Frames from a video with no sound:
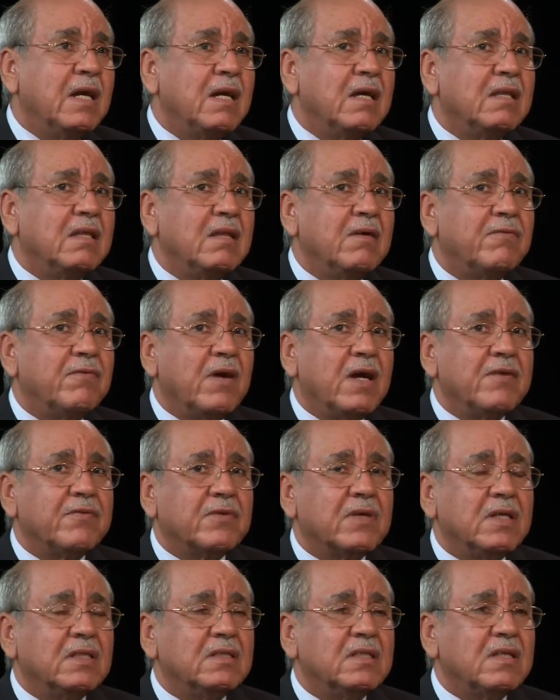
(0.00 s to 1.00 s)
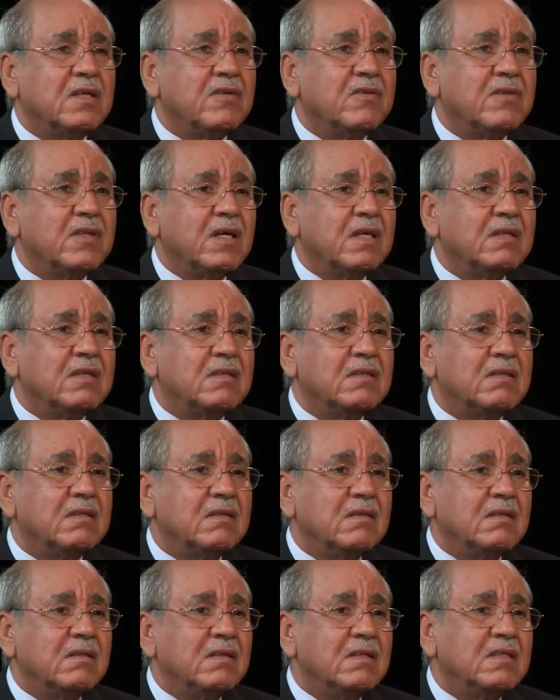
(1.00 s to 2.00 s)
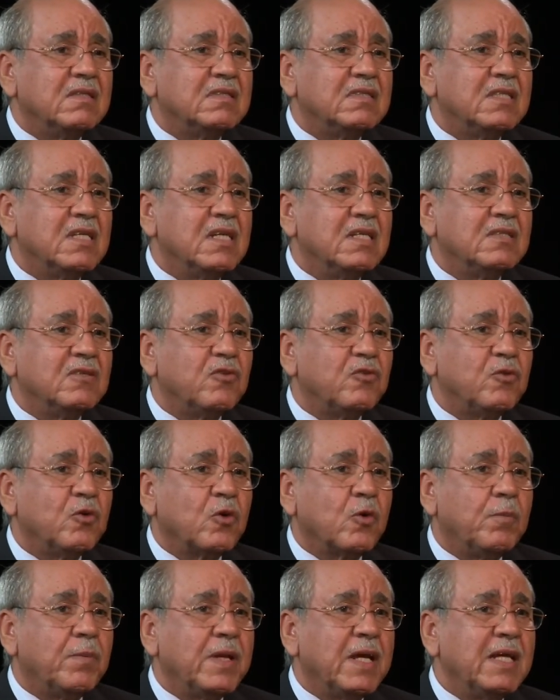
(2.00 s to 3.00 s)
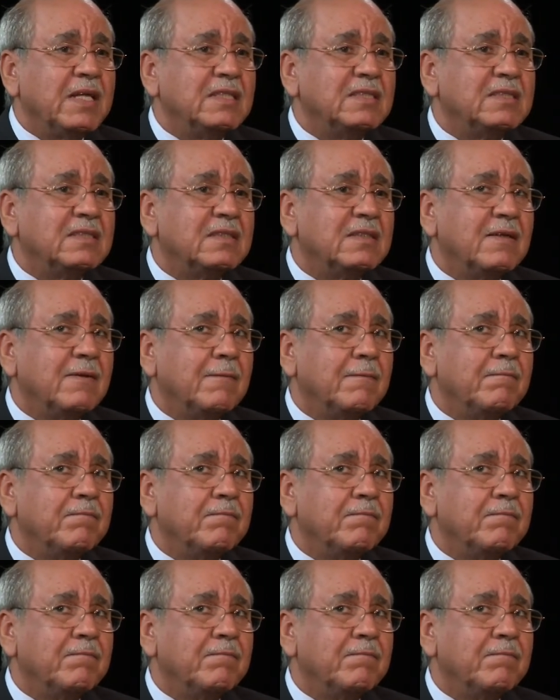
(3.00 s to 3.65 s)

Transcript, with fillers: in the five countries that uh, these changes took place.